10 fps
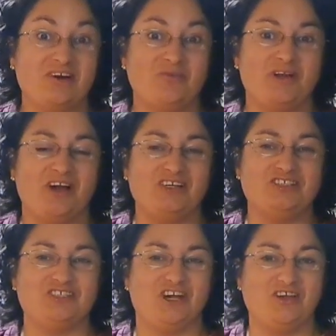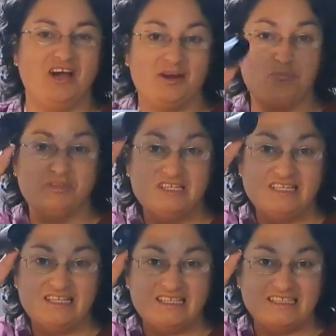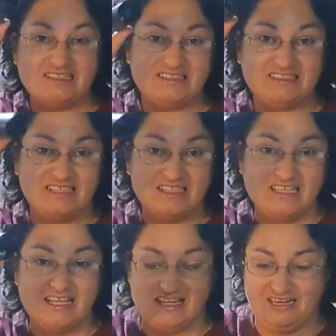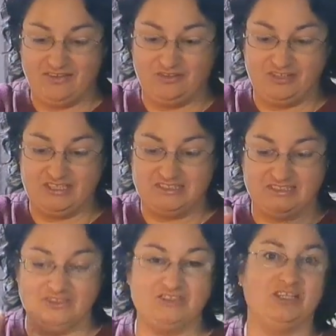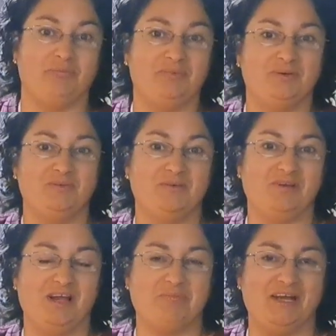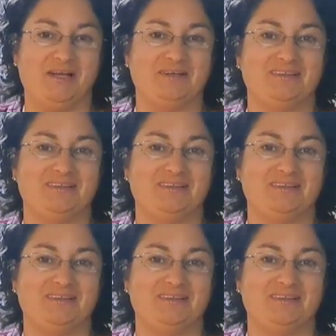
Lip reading: We're going to show you how to put these little goodies on top when we come back.